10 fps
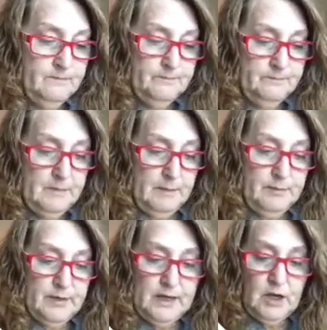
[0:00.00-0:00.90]
by
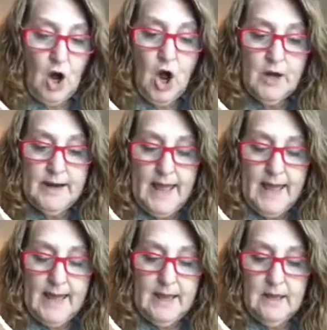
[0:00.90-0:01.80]
putting it on
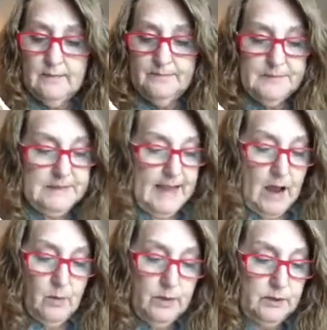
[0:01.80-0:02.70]
a
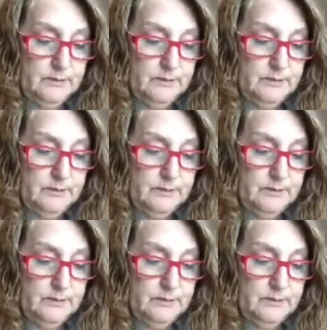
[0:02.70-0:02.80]
towel.